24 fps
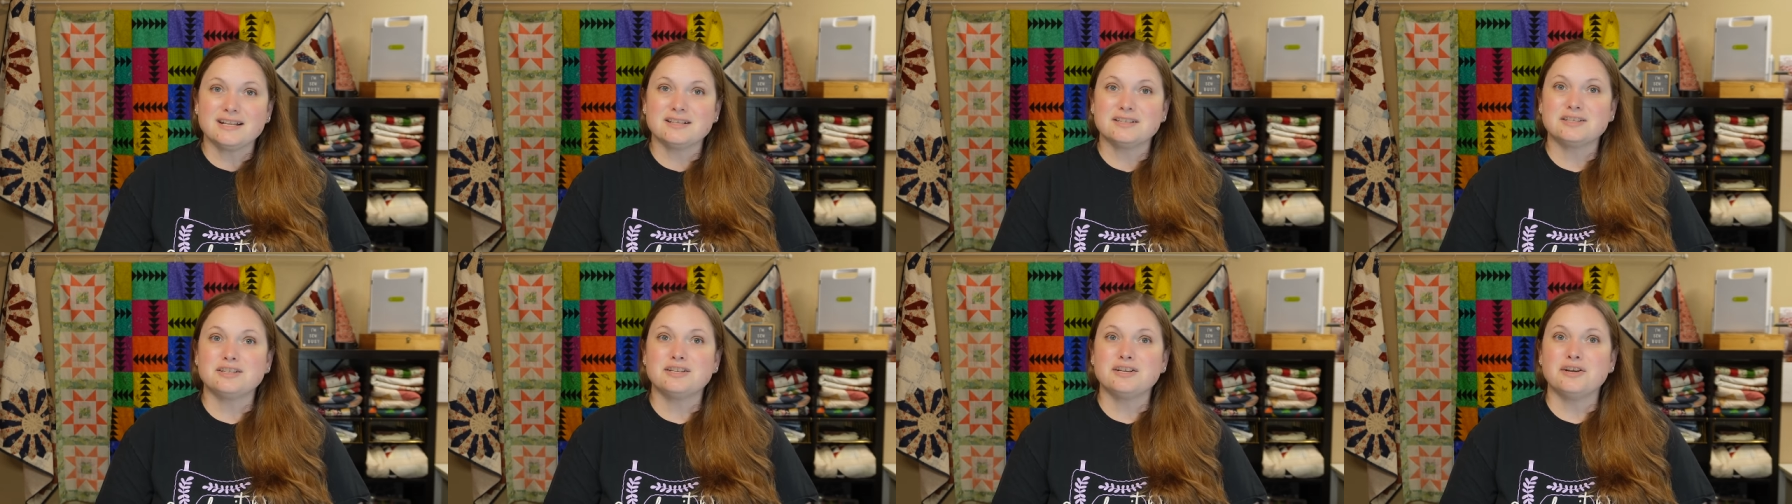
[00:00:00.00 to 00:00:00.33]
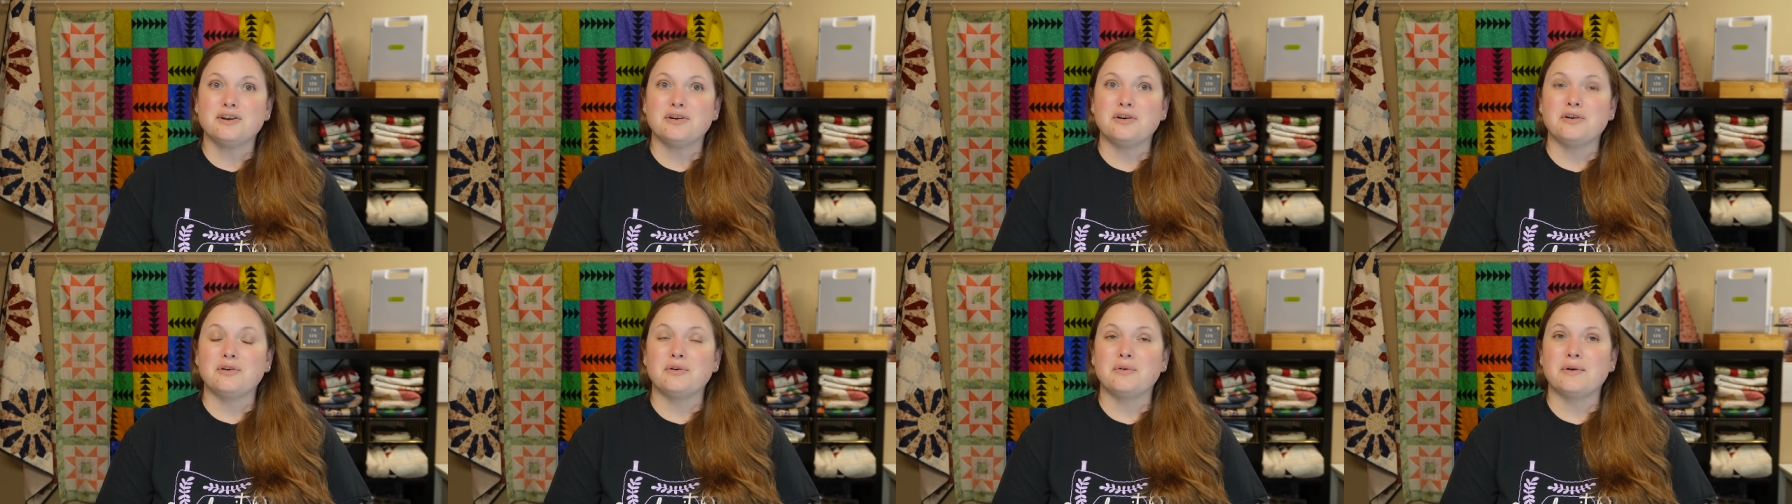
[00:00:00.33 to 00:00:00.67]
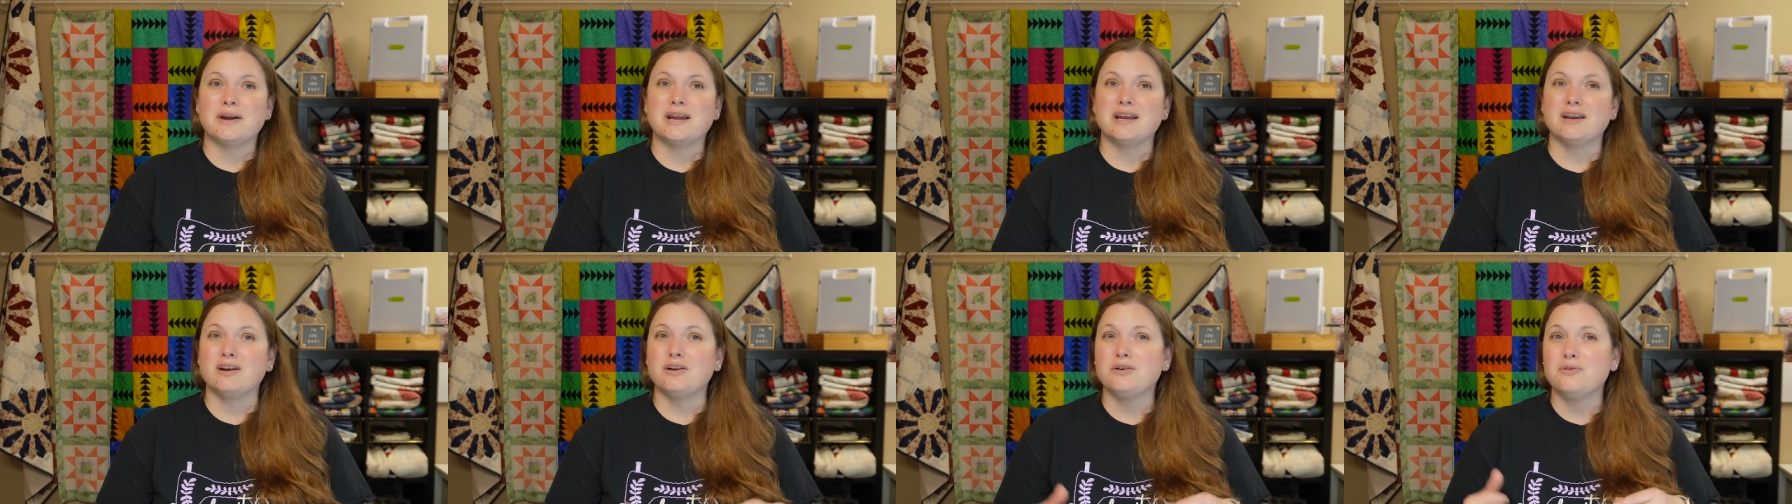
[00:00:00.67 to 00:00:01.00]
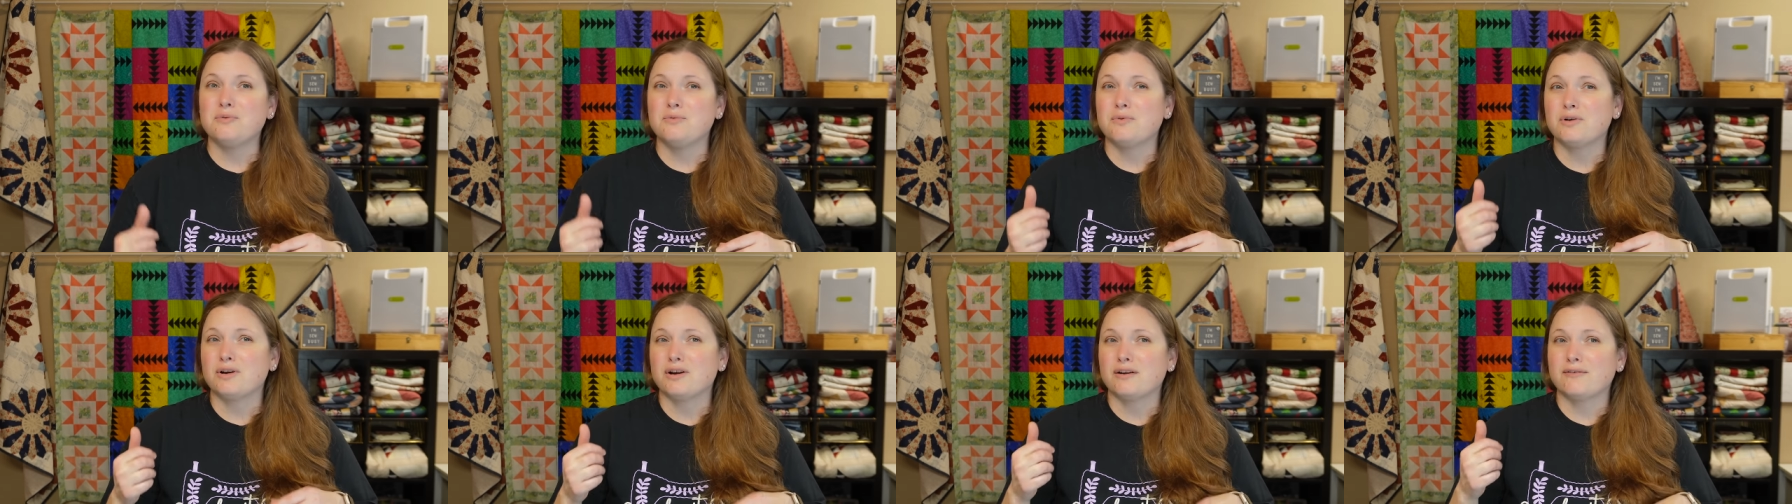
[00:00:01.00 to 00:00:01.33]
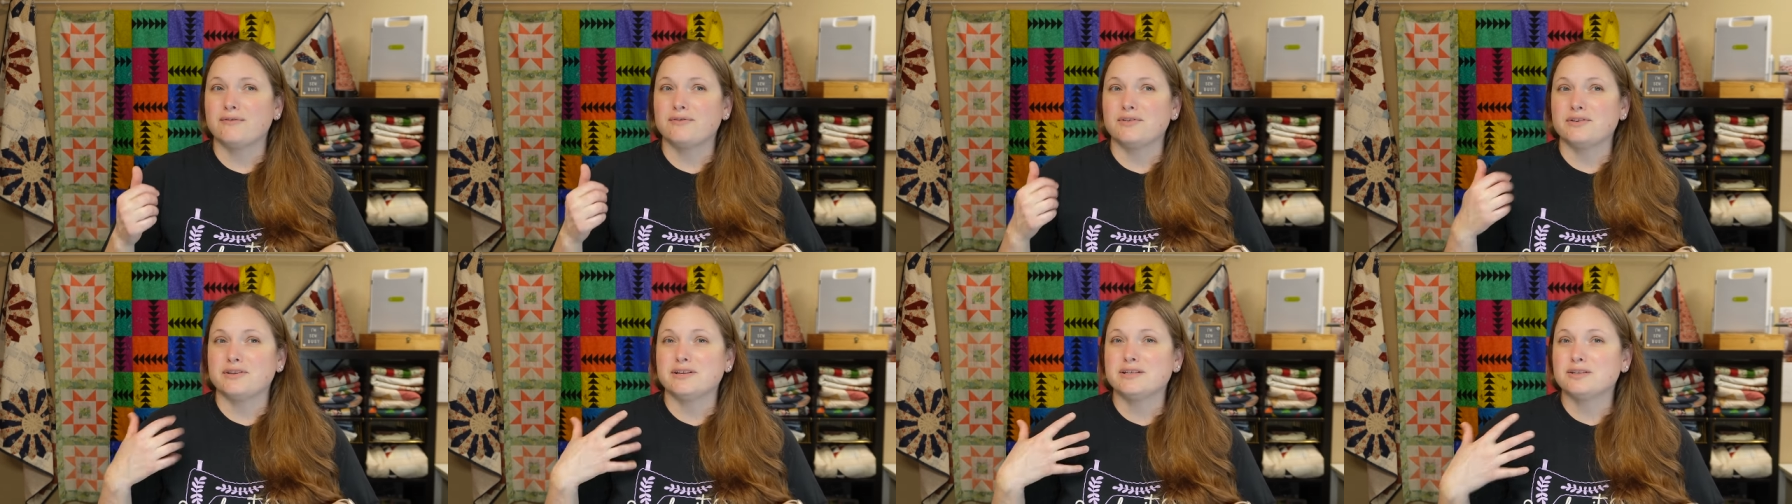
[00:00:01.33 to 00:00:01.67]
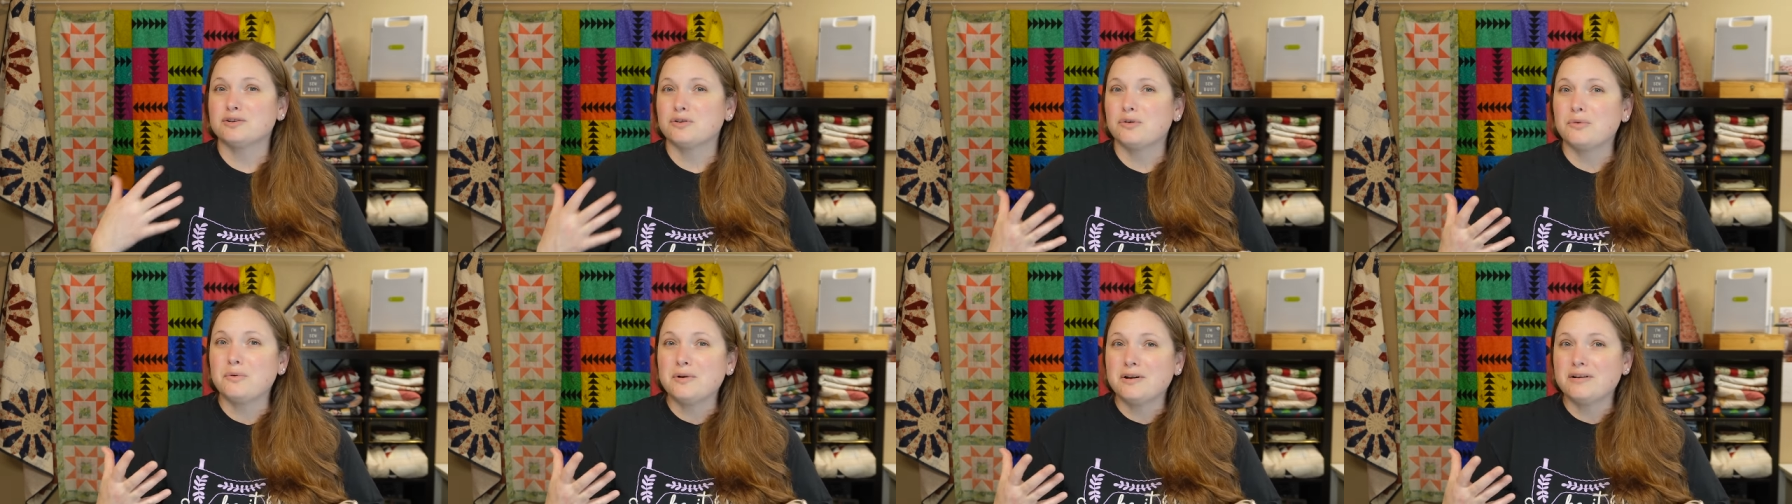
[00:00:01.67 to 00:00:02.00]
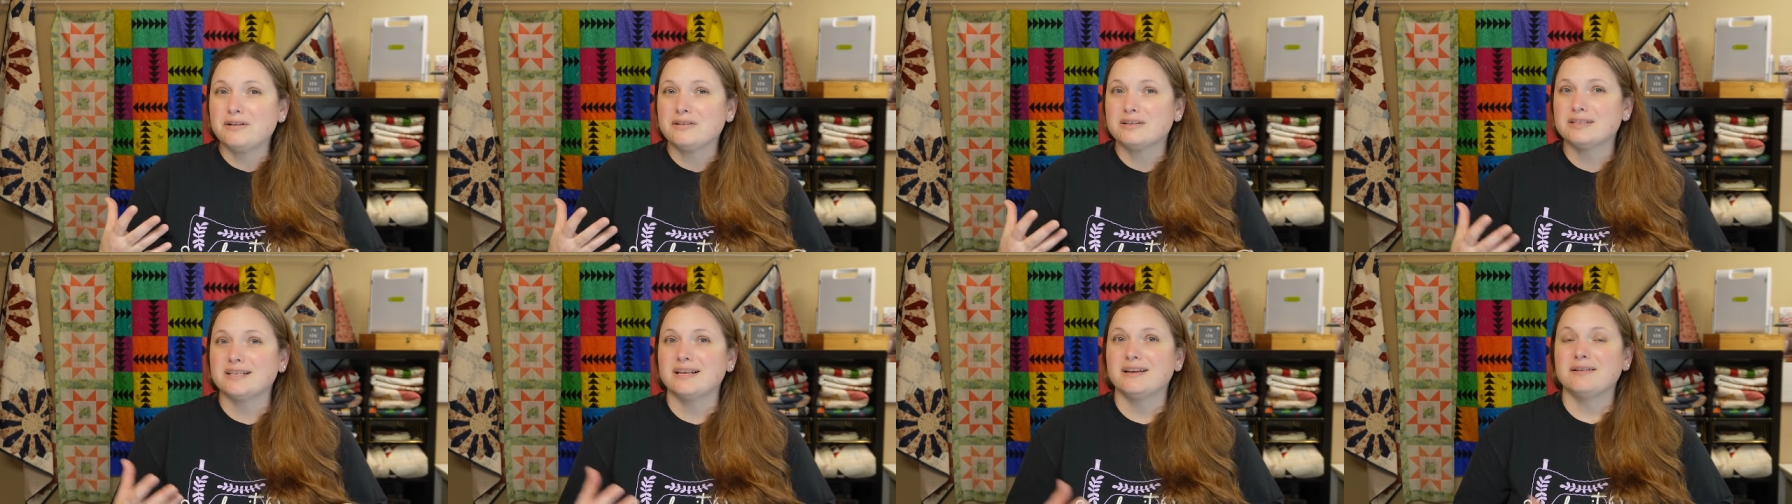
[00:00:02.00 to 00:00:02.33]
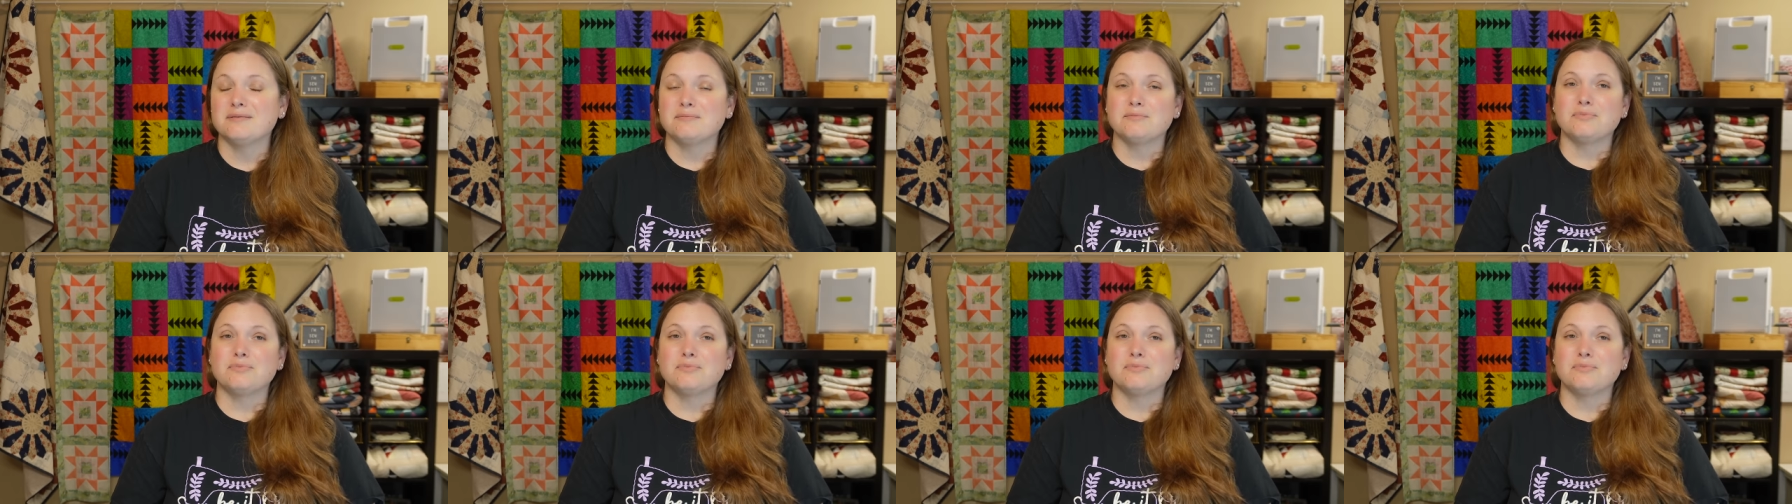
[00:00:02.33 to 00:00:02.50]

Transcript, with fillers: so it'll work for this quilt.